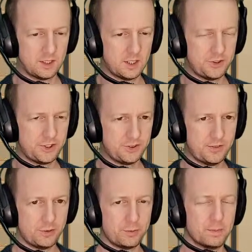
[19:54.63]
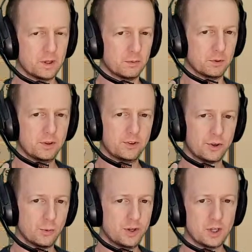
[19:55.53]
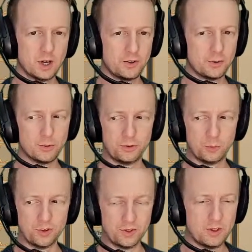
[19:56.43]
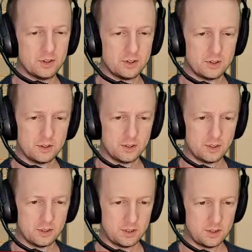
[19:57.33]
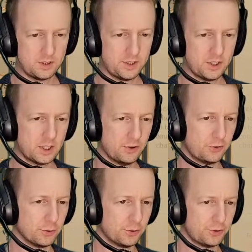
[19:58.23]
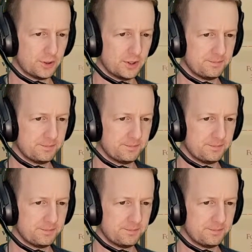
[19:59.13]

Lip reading: She doesn't have a spell book, so I wouldn't go towards Wizard. You could go Sorcerer.